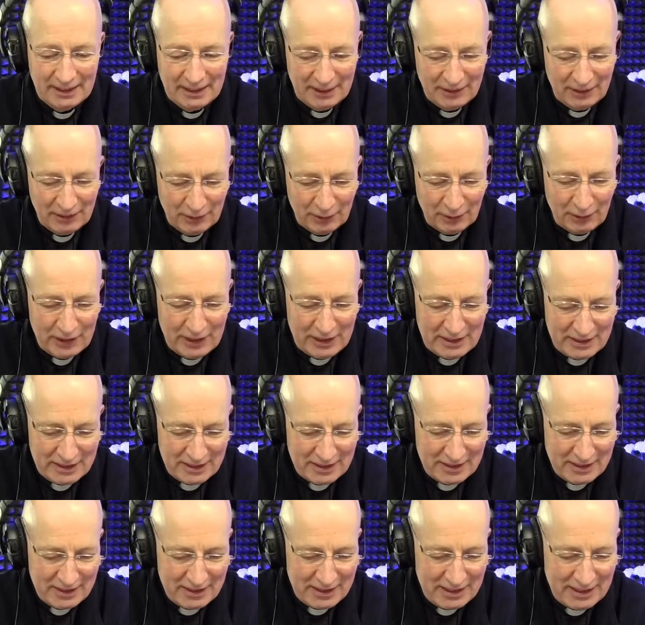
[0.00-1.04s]
So great
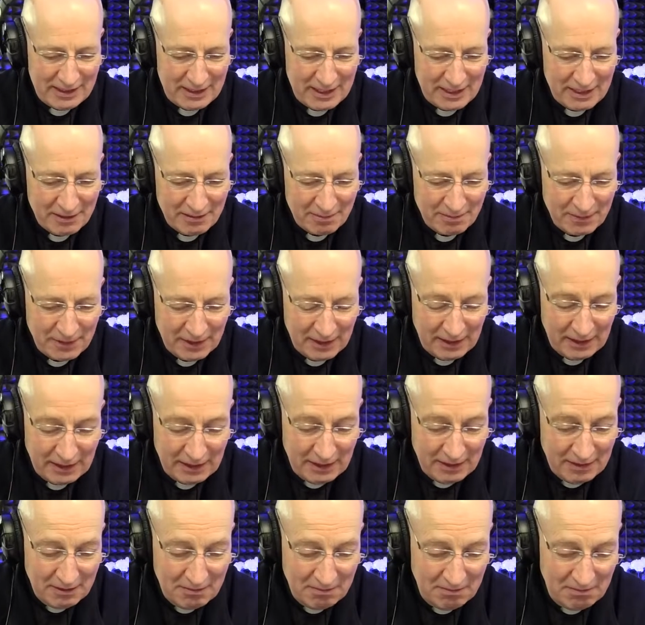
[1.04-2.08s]
to see that.
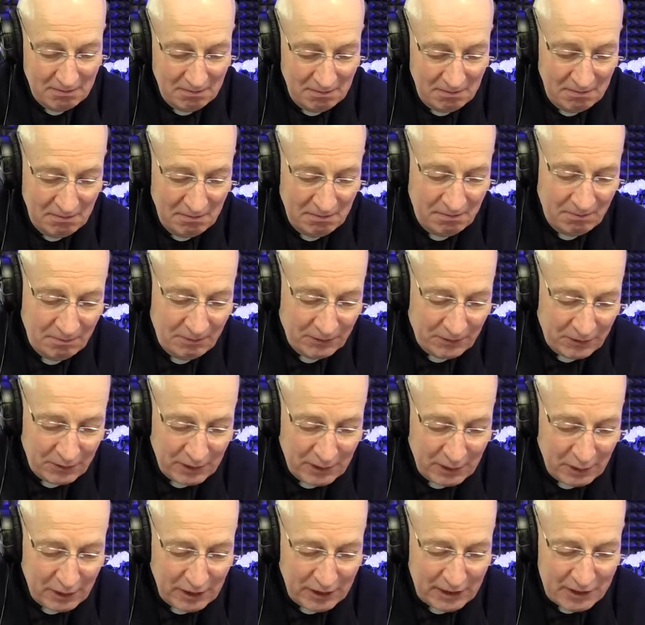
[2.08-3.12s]
So
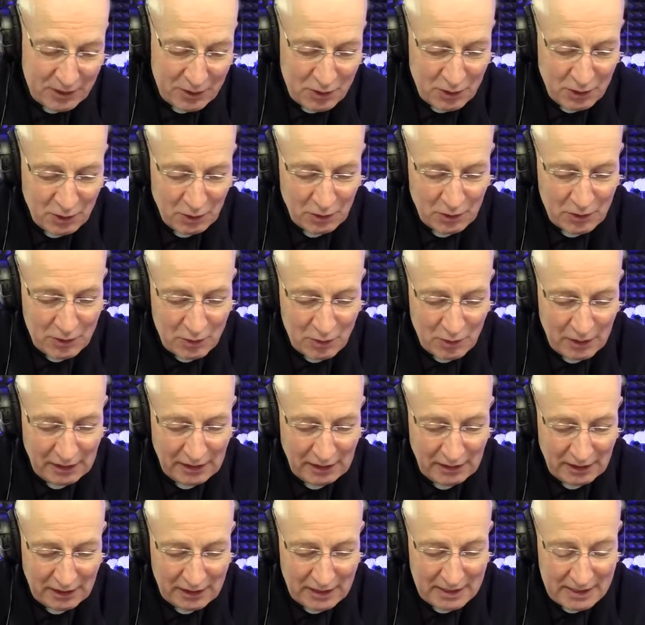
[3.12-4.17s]
now thanks, Joan, as well,
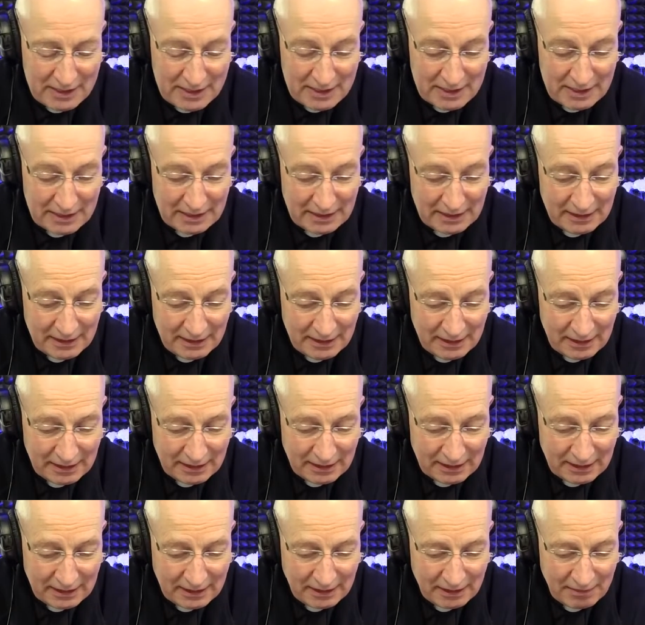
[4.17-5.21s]
listening
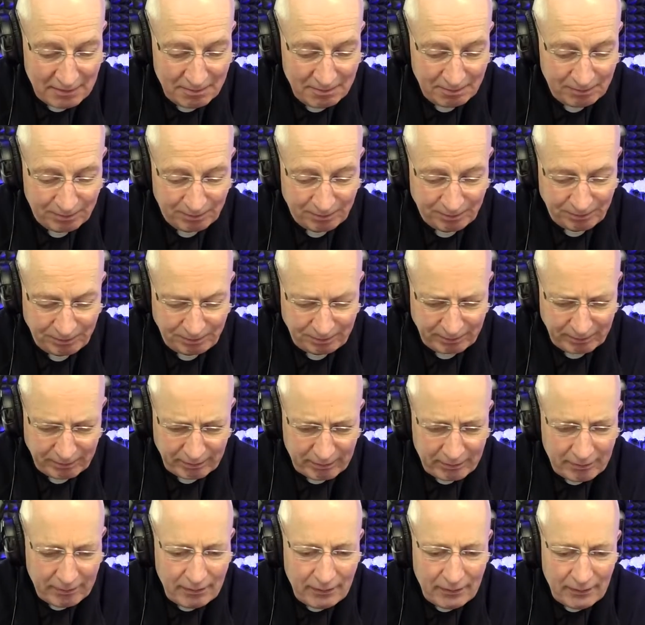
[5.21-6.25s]
in
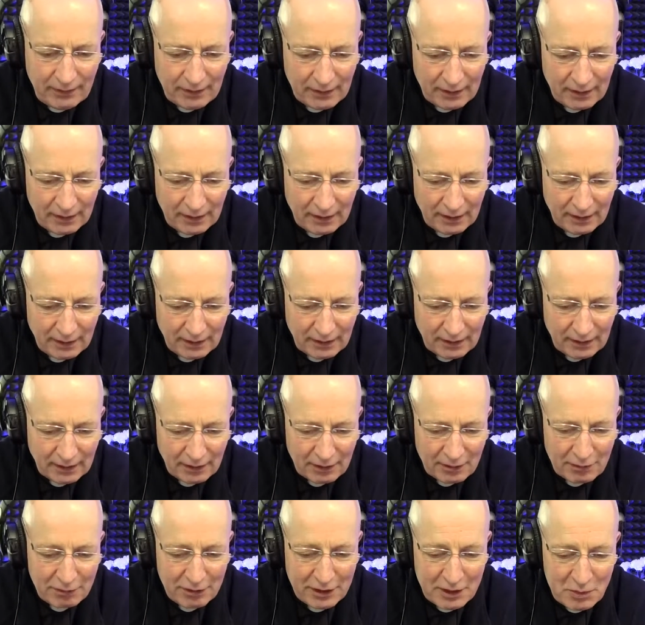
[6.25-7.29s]

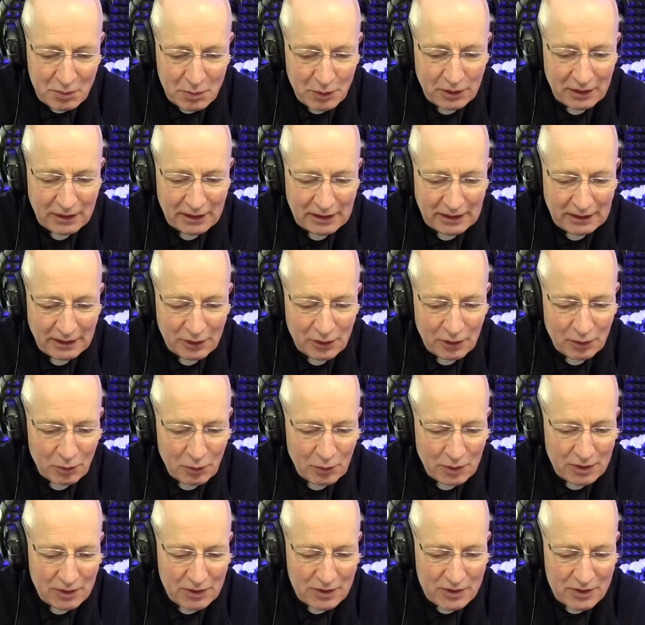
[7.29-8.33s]
on Facebook, and just
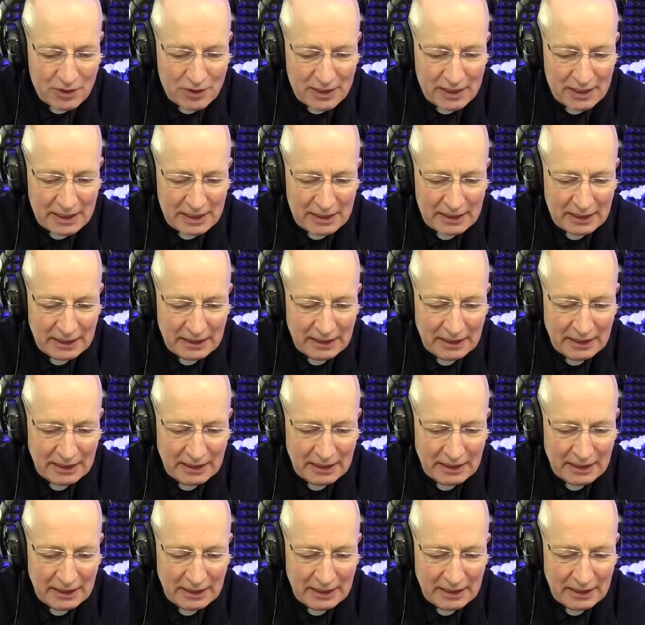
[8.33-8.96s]
want to say